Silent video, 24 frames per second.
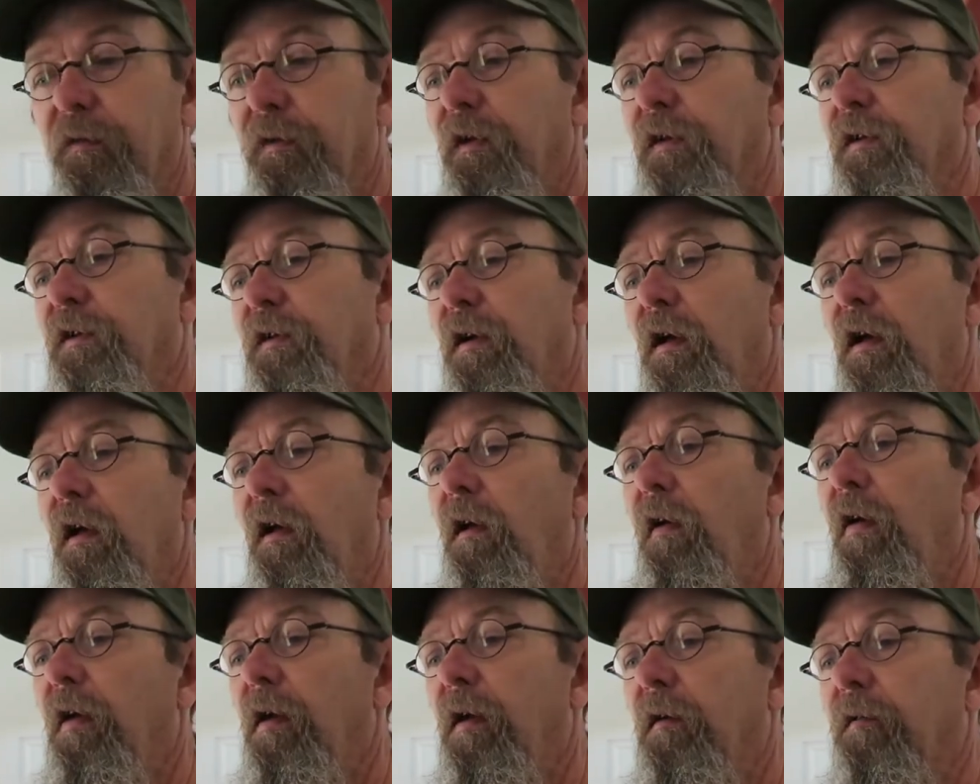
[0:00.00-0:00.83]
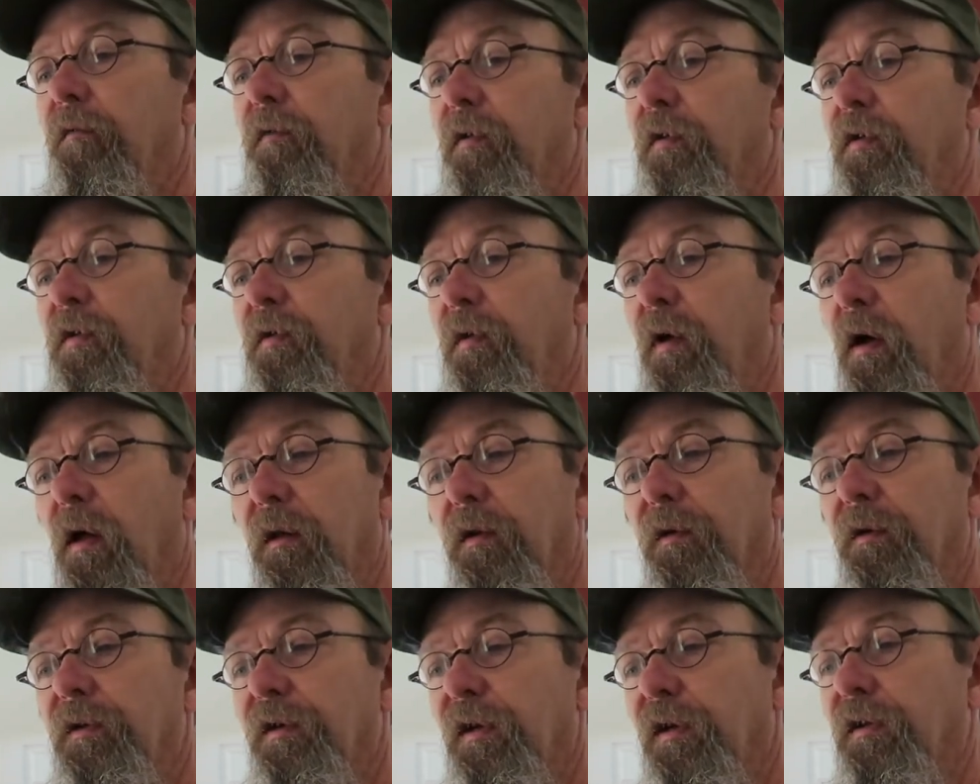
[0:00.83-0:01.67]
This for two
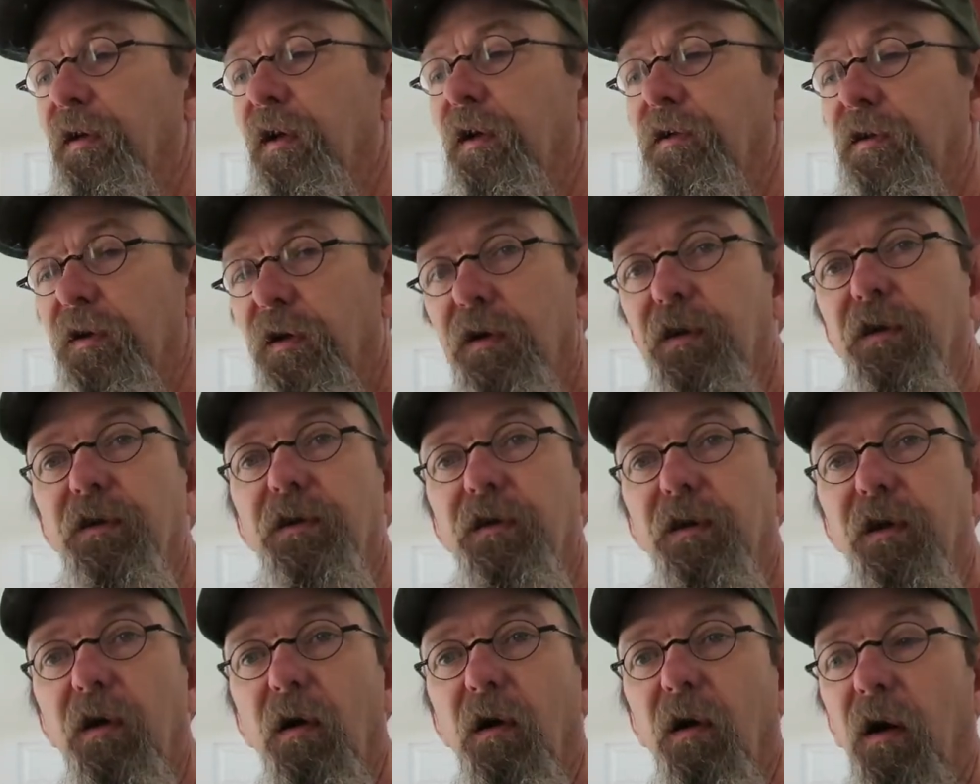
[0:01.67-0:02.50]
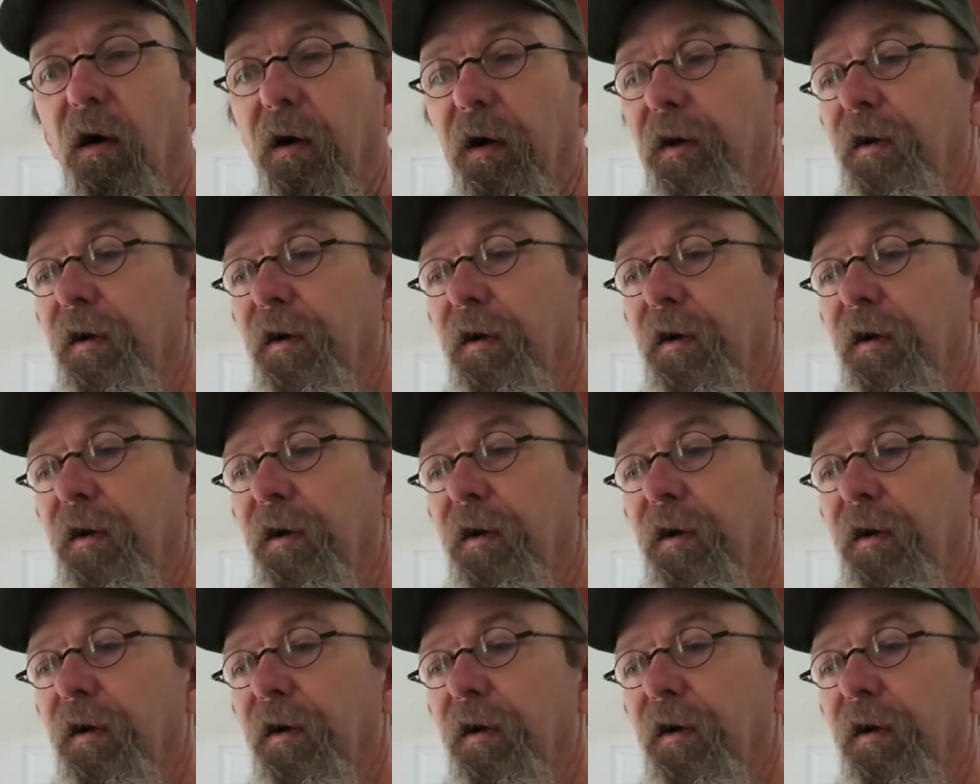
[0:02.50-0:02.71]
dollars. It, it's a good cigar.